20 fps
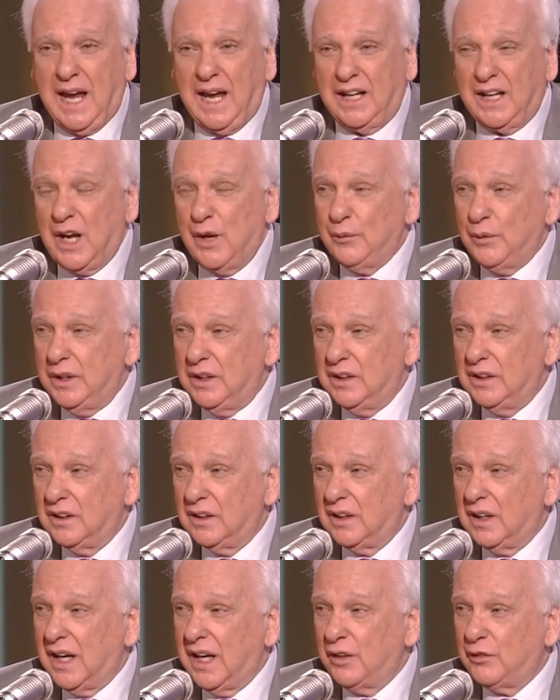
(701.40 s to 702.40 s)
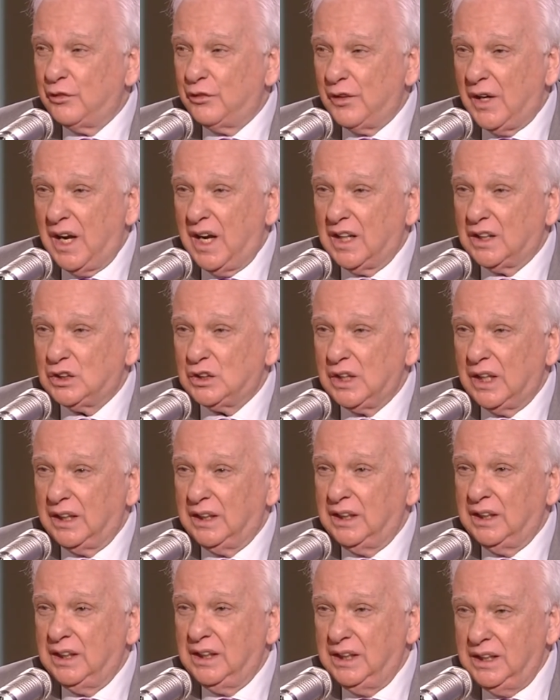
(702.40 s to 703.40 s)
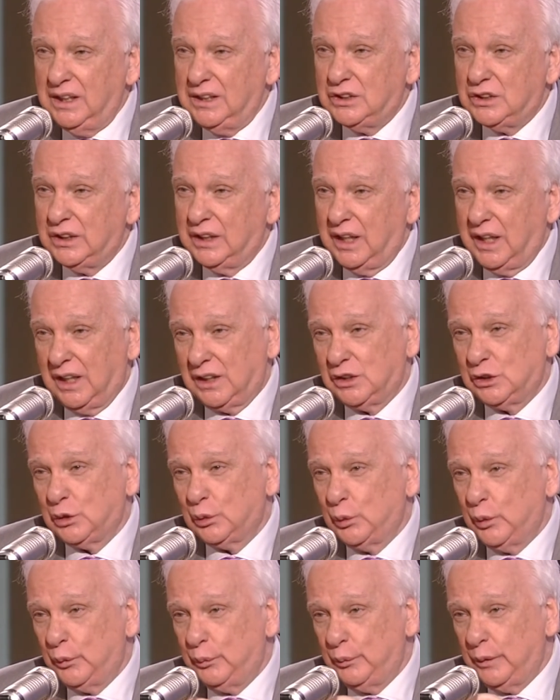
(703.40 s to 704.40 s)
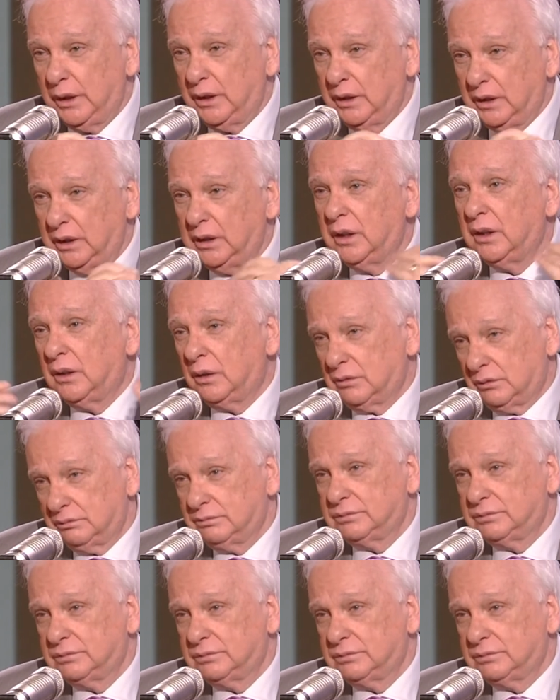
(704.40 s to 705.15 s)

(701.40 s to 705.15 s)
And I'm here at Fox, and the easy answer would be,